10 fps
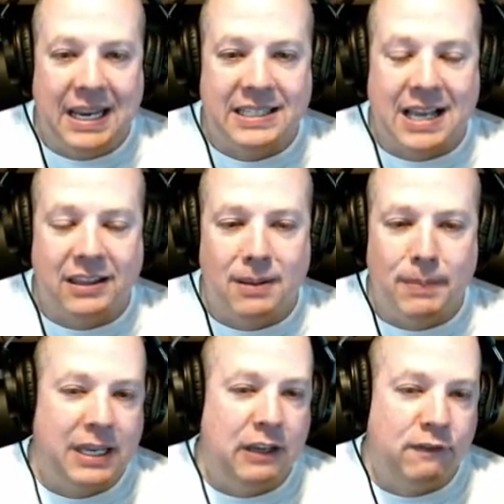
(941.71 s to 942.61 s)
It's got the
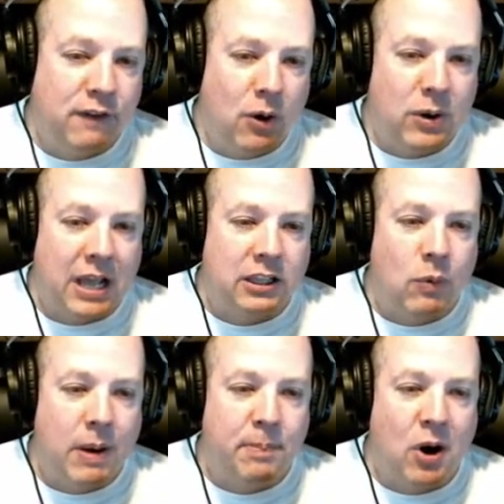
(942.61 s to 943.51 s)
Mickey phone at the
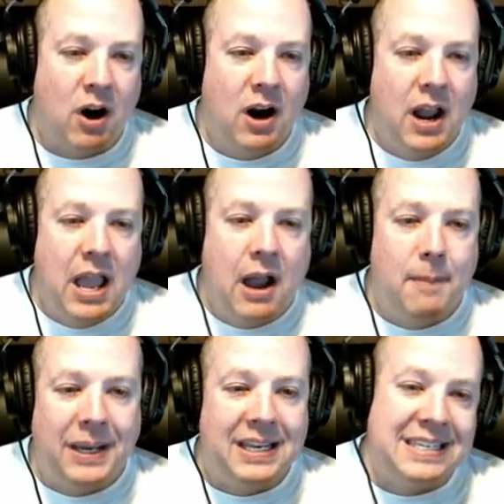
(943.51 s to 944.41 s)
wet bar, a
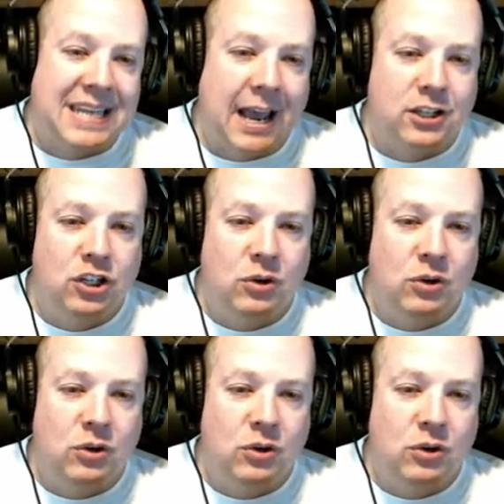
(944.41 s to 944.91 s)
Mickey statue.